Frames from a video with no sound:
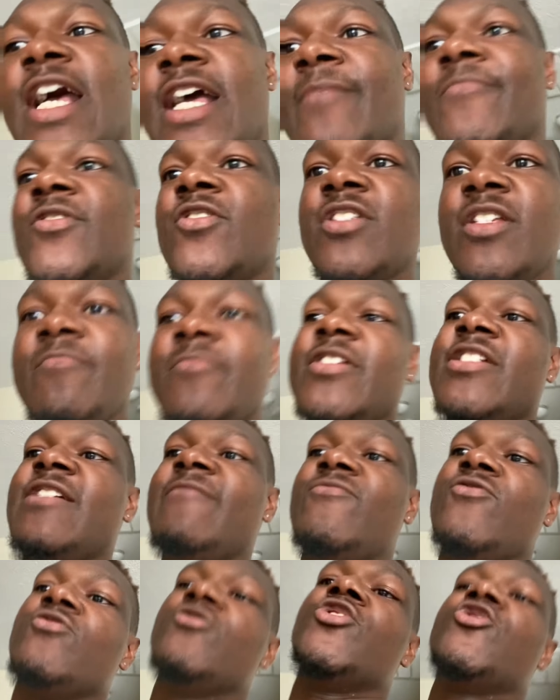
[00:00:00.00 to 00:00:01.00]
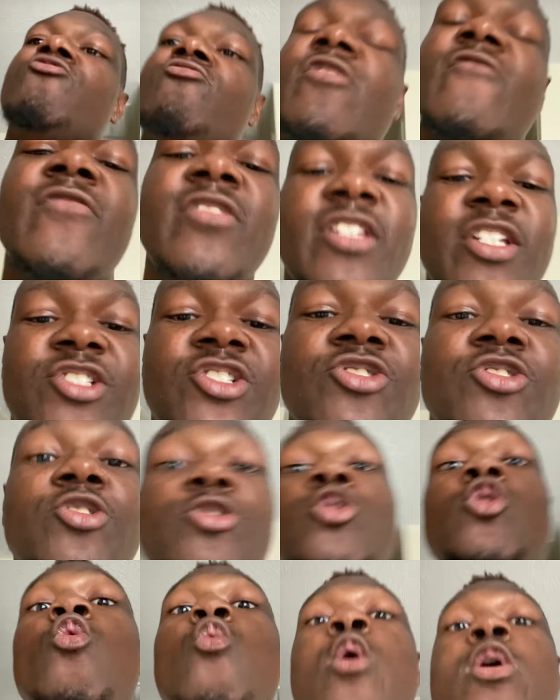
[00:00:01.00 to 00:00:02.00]
so let me give you this revelation, this
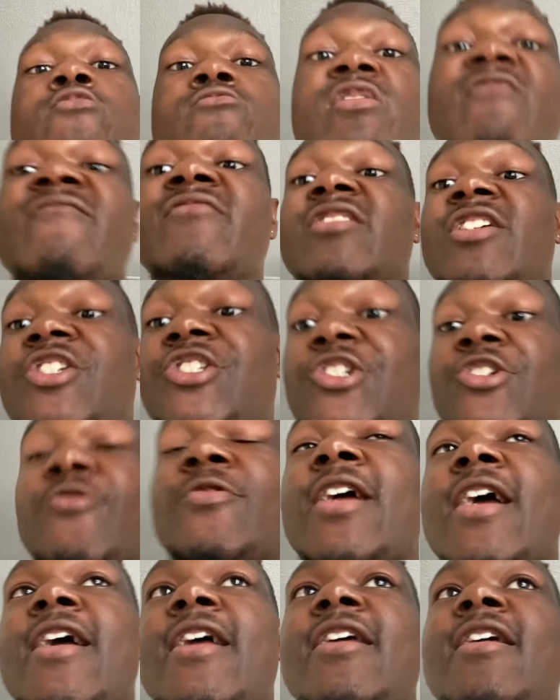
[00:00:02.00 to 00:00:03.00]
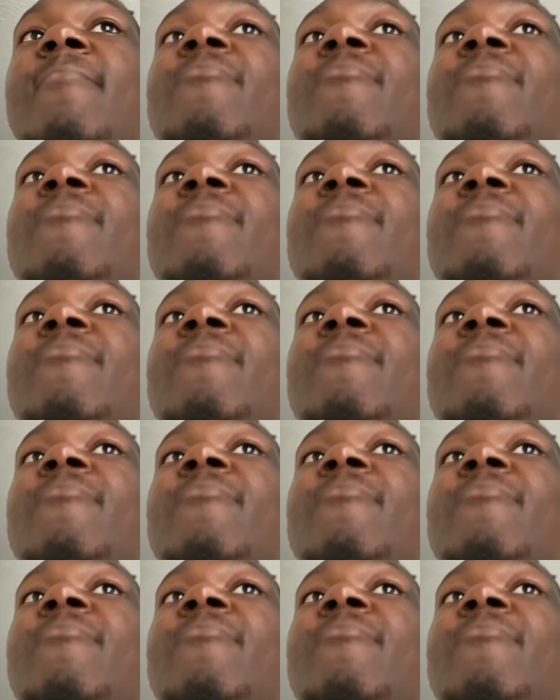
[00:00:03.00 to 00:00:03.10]
quick revelation, okay? I'm